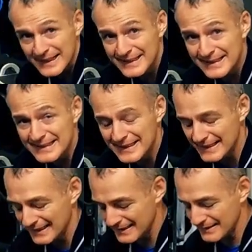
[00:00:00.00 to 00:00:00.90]
And
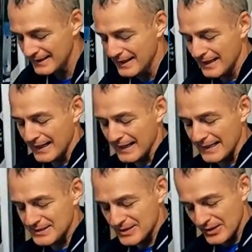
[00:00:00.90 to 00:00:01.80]
again,
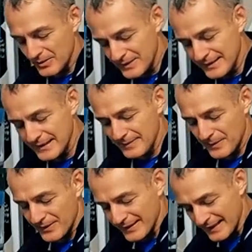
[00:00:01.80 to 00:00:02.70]
I start with the
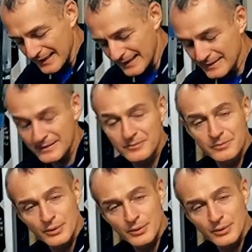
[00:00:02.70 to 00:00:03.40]
upper thigh,